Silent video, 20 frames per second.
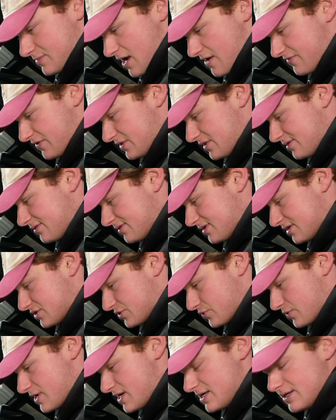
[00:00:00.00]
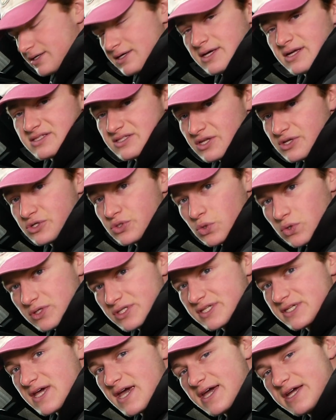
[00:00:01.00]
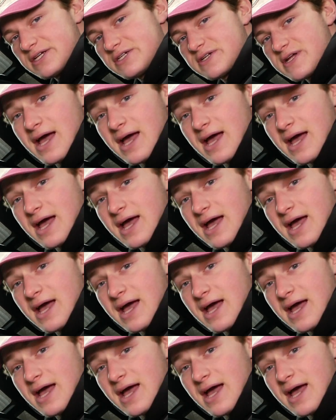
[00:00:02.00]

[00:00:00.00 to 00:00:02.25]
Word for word: everything looks great. It's a dual stage